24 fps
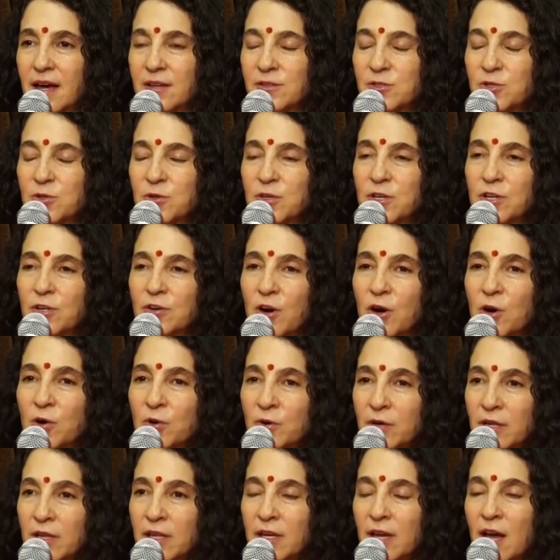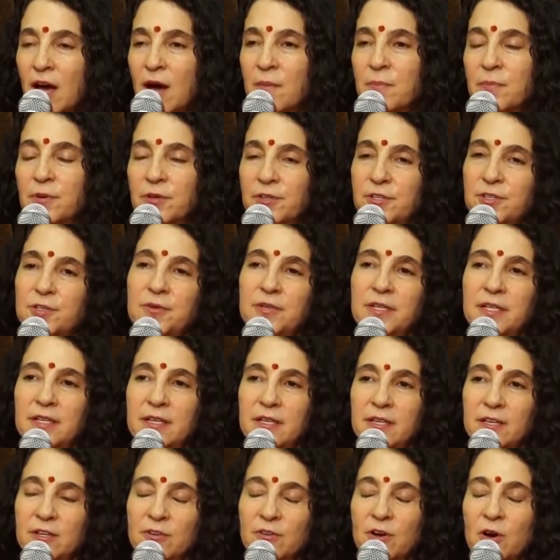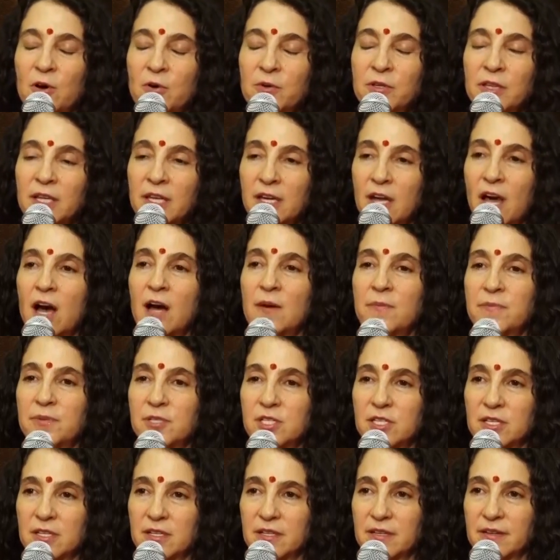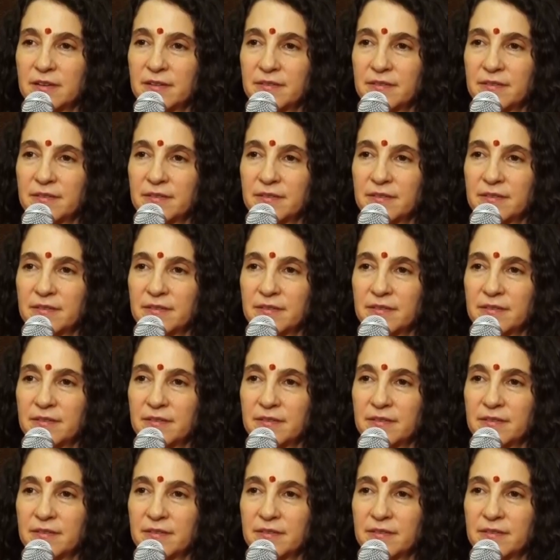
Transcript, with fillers: And so your only opportunity, your only option